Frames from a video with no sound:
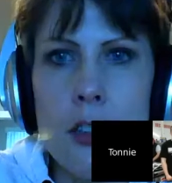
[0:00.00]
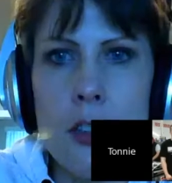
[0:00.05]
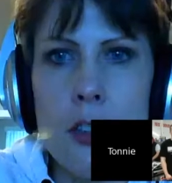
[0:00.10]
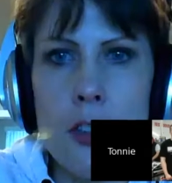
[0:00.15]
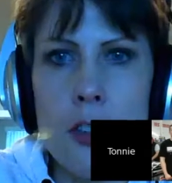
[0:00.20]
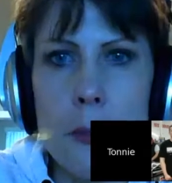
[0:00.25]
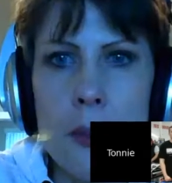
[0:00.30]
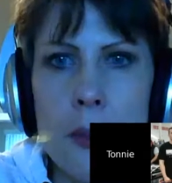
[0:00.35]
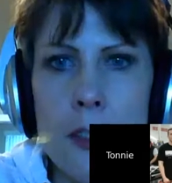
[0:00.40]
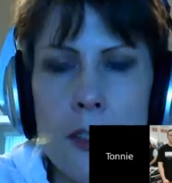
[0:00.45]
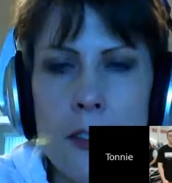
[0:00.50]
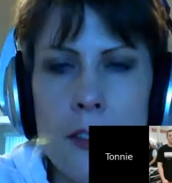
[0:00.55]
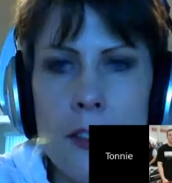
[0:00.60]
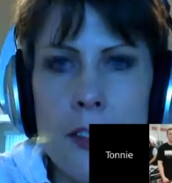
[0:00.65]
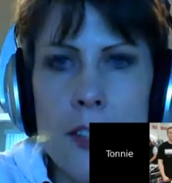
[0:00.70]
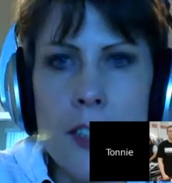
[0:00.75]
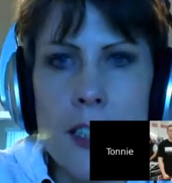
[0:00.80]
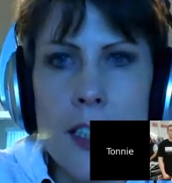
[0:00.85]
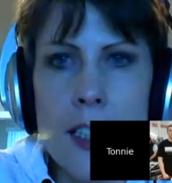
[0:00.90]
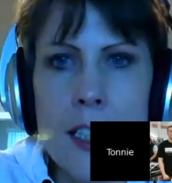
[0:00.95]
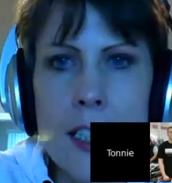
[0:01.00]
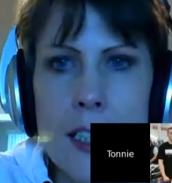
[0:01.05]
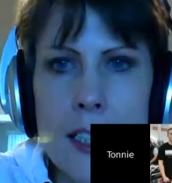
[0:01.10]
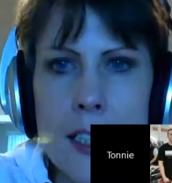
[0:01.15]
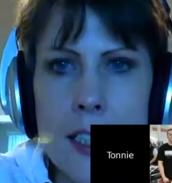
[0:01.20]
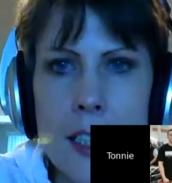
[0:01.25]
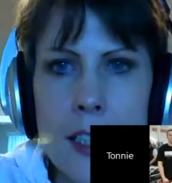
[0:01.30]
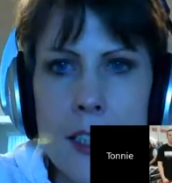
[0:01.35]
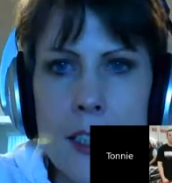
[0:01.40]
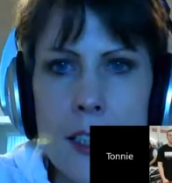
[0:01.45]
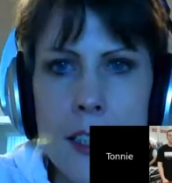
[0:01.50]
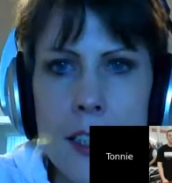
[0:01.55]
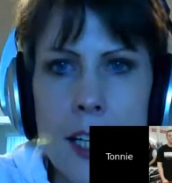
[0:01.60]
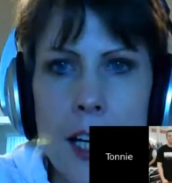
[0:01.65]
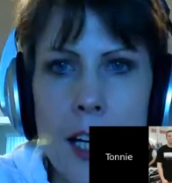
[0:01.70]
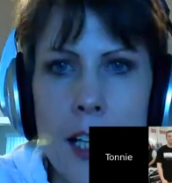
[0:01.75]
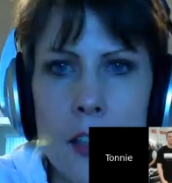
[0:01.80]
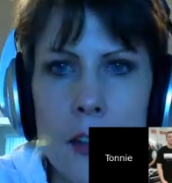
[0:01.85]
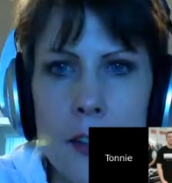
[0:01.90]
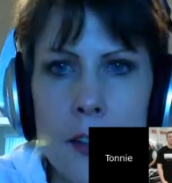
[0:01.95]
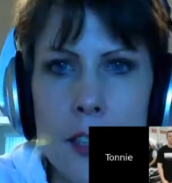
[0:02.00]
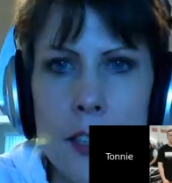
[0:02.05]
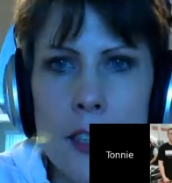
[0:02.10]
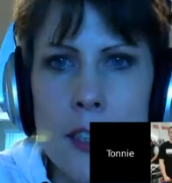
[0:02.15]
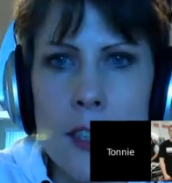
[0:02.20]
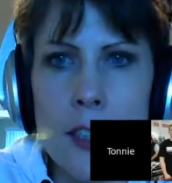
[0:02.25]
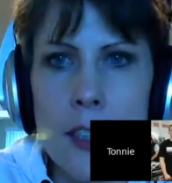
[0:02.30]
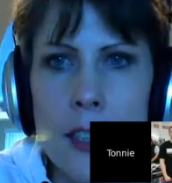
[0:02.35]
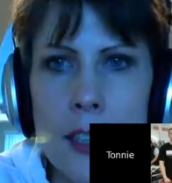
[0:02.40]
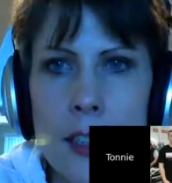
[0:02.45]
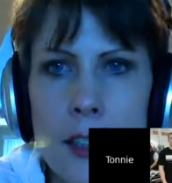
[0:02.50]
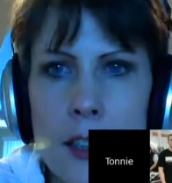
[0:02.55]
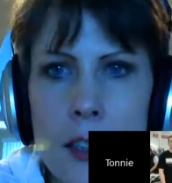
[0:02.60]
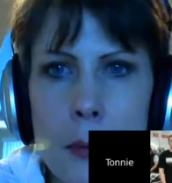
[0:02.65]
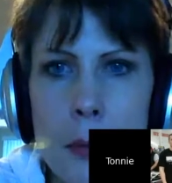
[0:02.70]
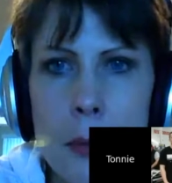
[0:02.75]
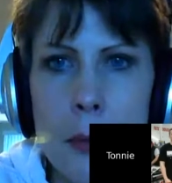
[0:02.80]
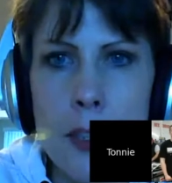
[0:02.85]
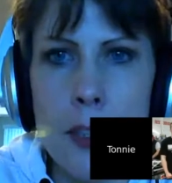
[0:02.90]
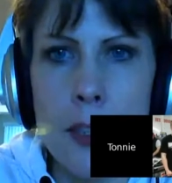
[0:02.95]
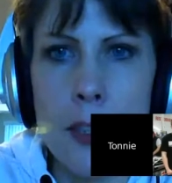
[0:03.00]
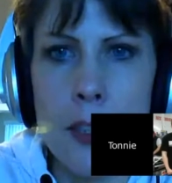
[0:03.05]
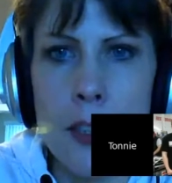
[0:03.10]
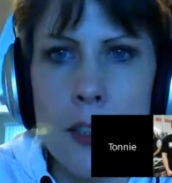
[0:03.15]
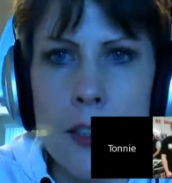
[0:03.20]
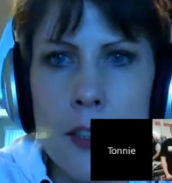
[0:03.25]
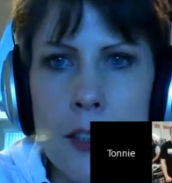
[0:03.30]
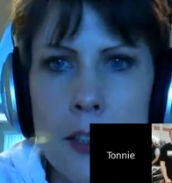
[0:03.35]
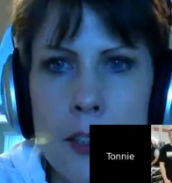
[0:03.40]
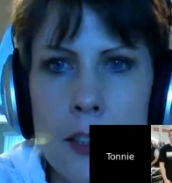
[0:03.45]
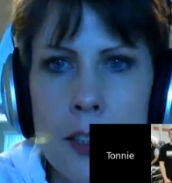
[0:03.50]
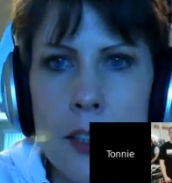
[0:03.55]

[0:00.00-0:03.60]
Descriptive statistics, calories in the dependent list,